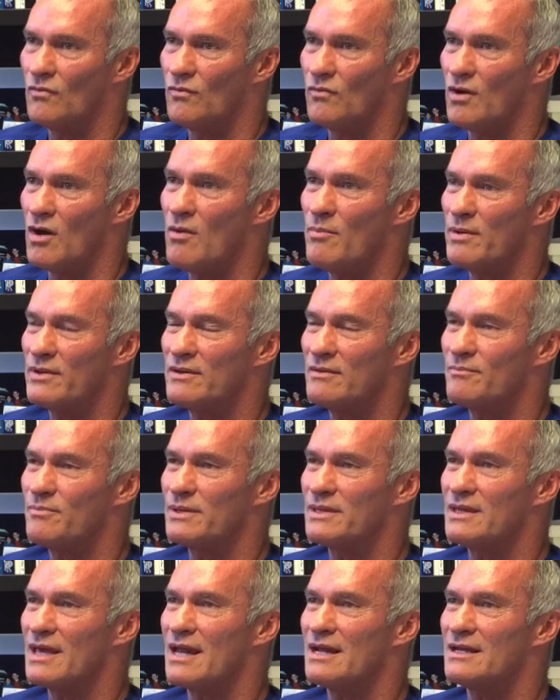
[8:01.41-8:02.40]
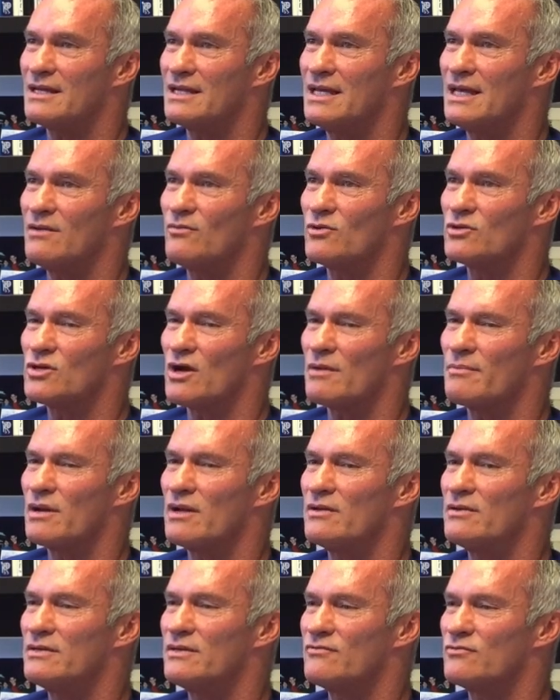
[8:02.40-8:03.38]
Well, but that, again, we're talking
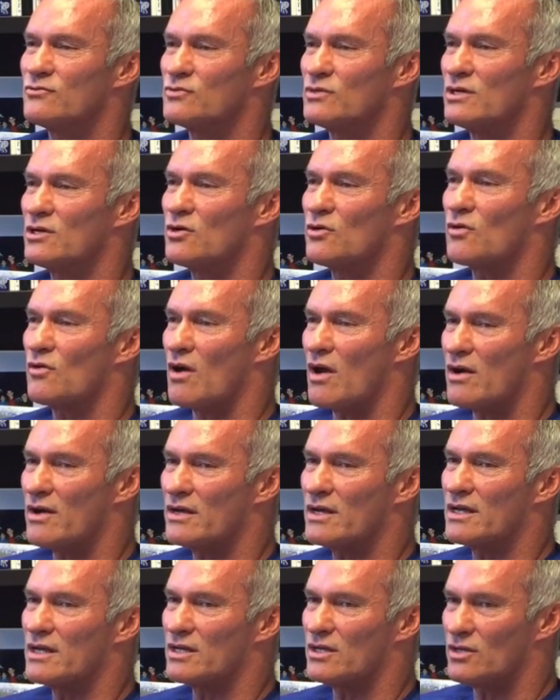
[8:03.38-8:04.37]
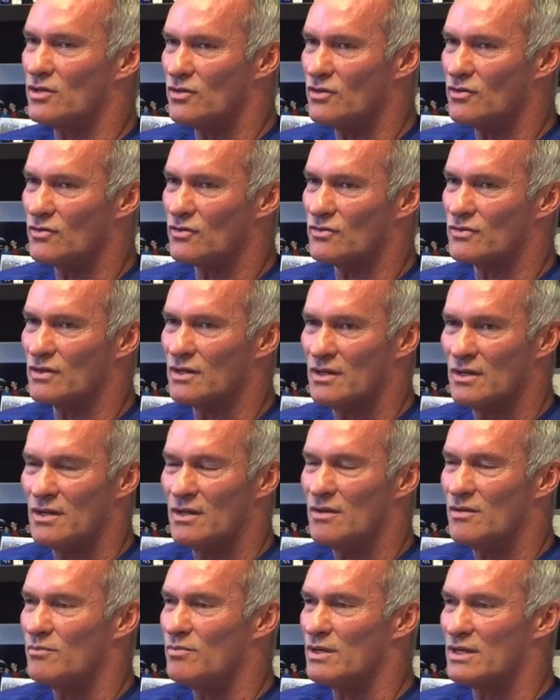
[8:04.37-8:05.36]
about the difference between chronic and acute,
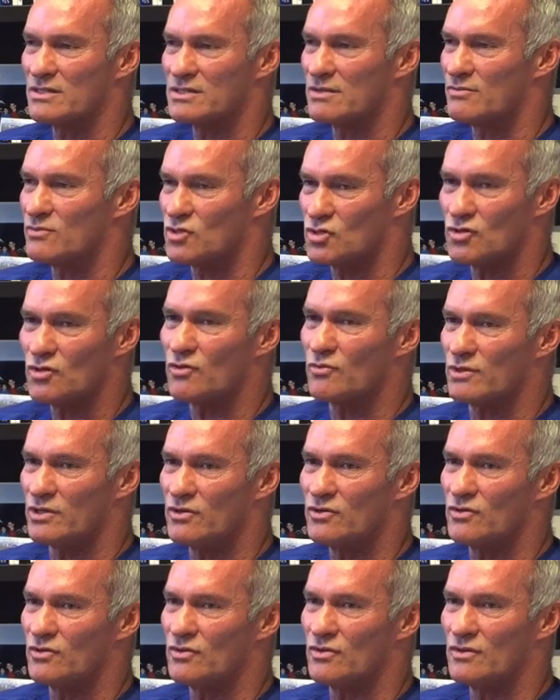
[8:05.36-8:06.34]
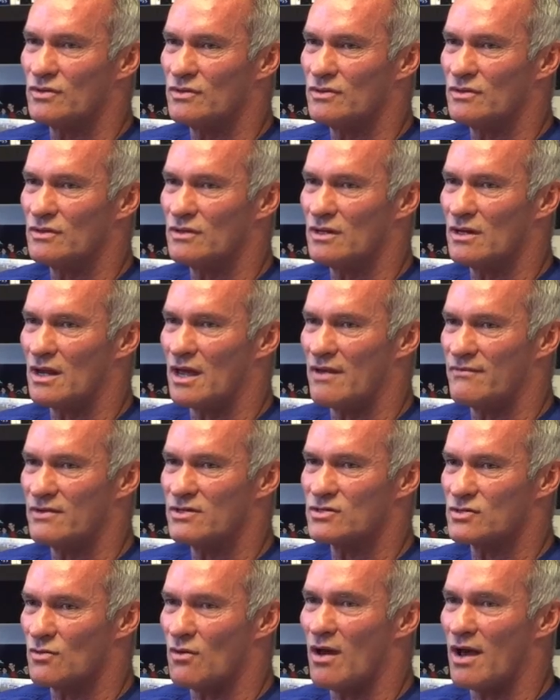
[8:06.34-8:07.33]
because I'm sure when you're doing
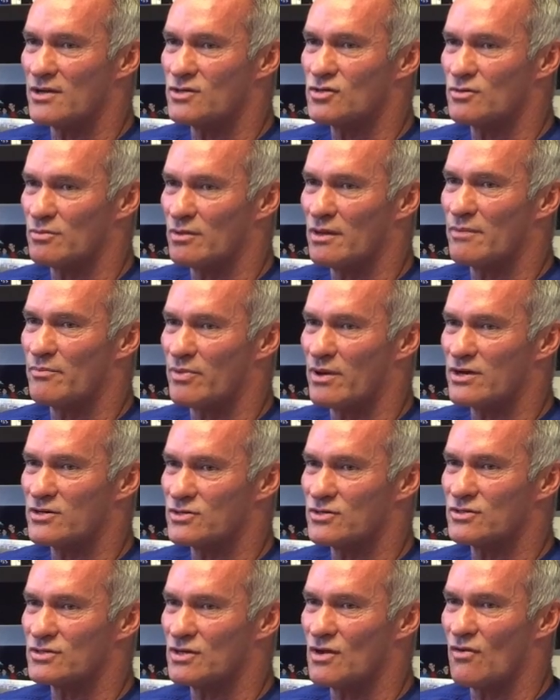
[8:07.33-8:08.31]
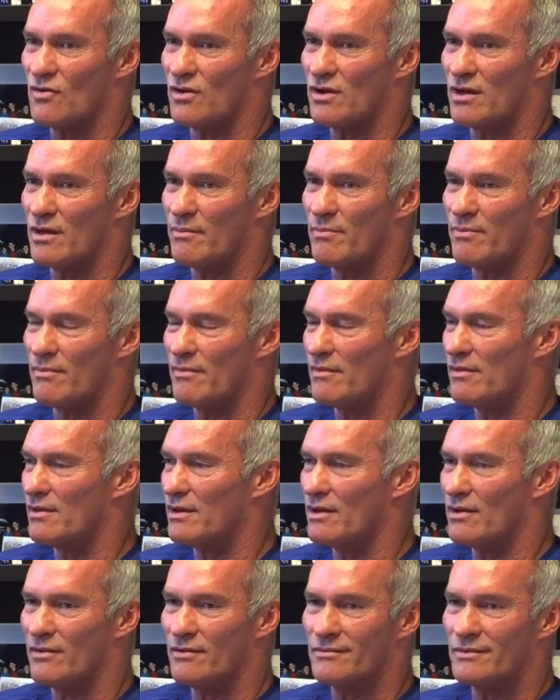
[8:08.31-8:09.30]
heavy squats, your blood pressure is going up,
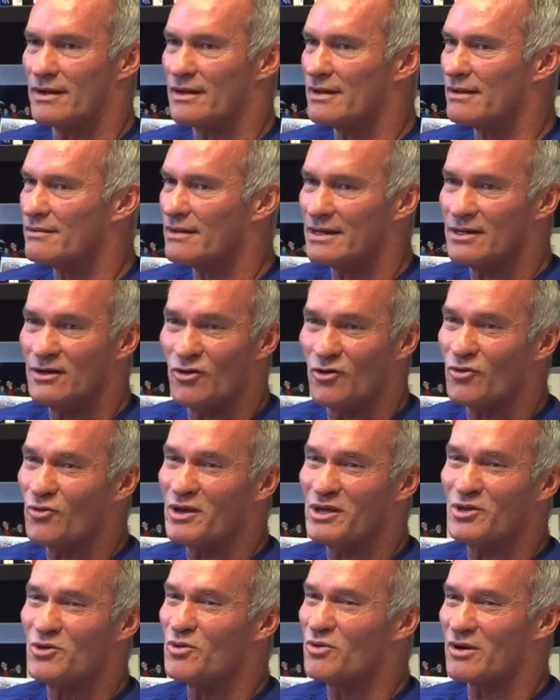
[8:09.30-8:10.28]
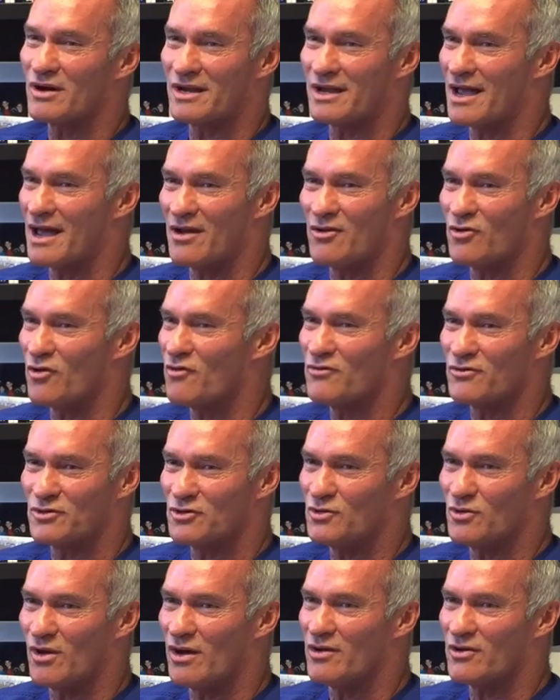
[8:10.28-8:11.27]
you know, I know the way you work out, over
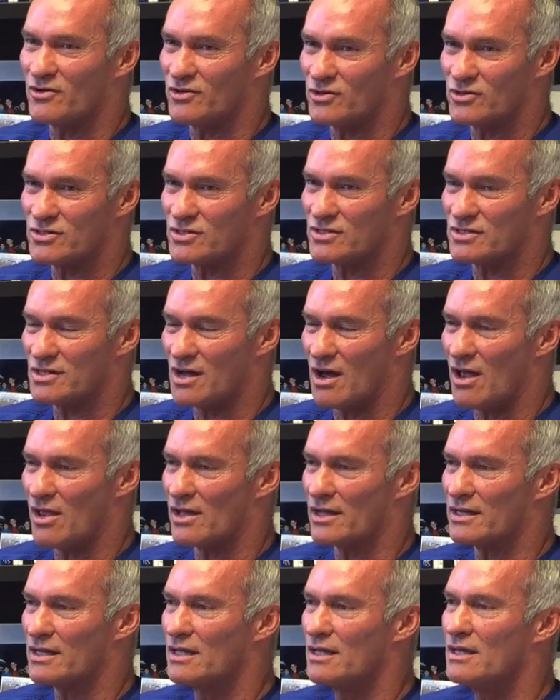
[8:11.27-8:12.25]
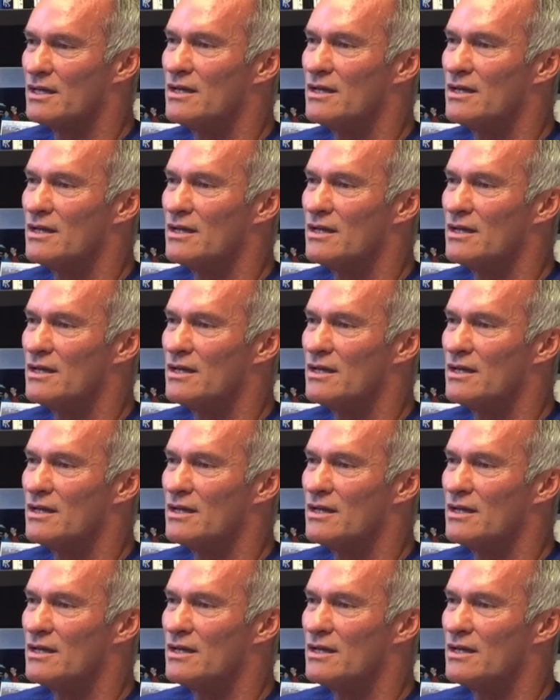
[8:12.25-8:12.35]
200, you're systolic.